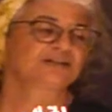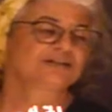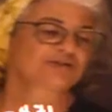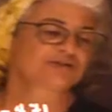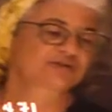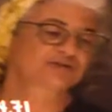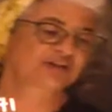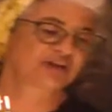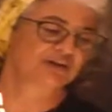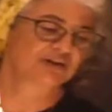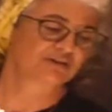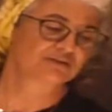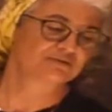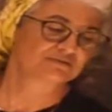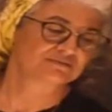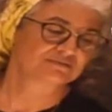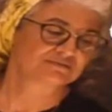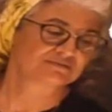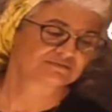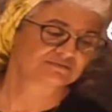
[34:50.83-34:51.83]
So,
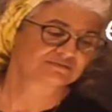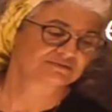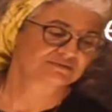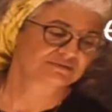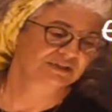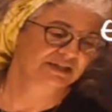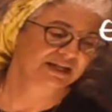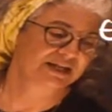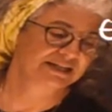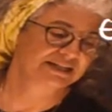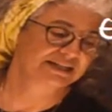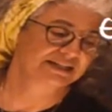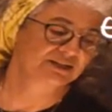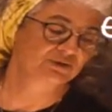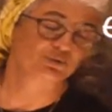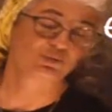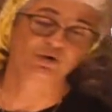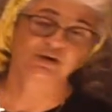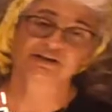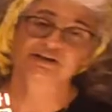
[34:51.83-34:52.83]
I
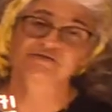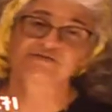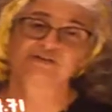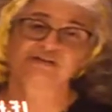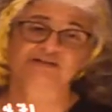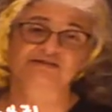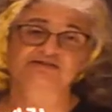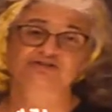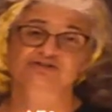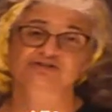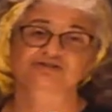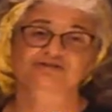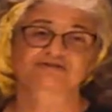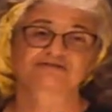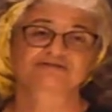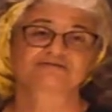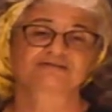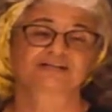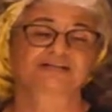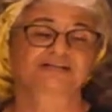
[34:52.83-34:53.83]
need one of each.
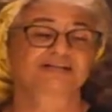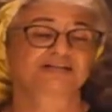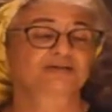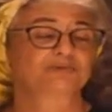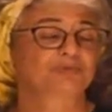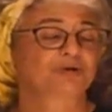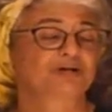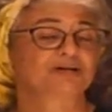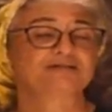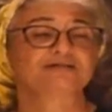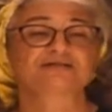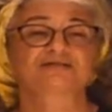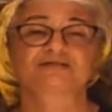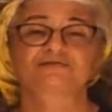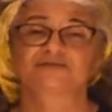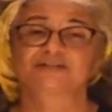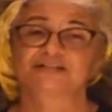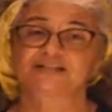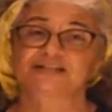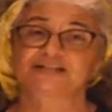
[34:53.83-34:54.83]
I need a positive
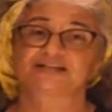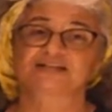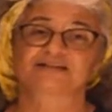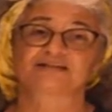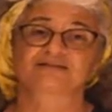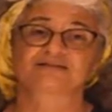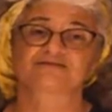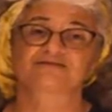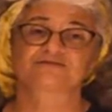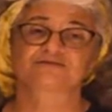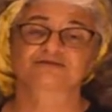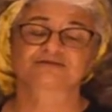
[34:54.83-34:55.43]
and a negative.